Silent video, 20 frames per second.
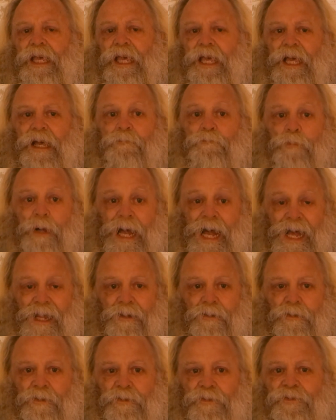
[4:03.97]
and
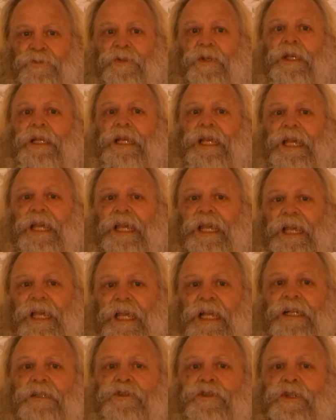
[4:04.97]
bottles
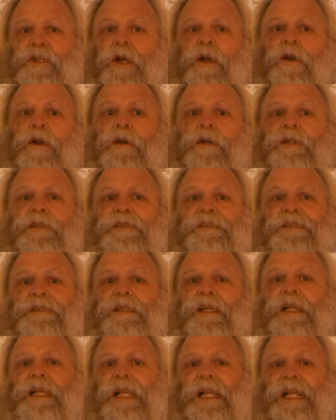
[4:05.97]
ensures
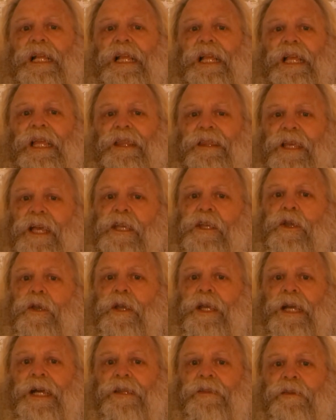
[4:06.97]
that you
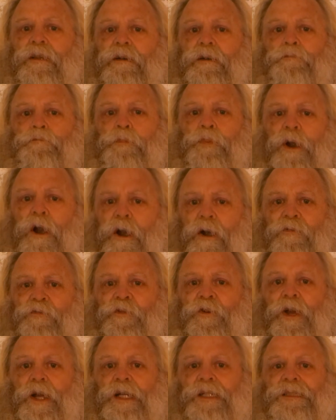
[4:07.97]
get the
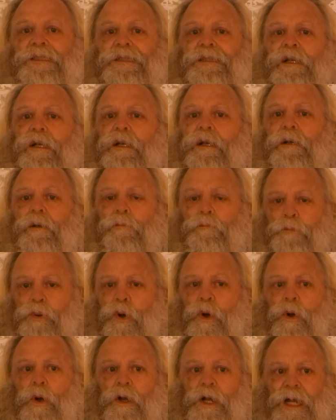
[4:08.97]
perfect
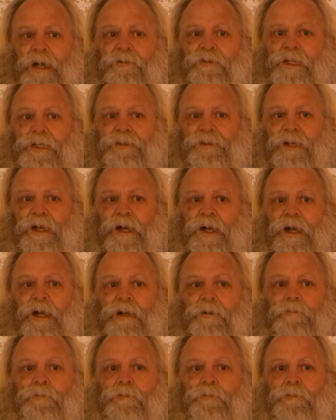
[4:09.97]
pour every time.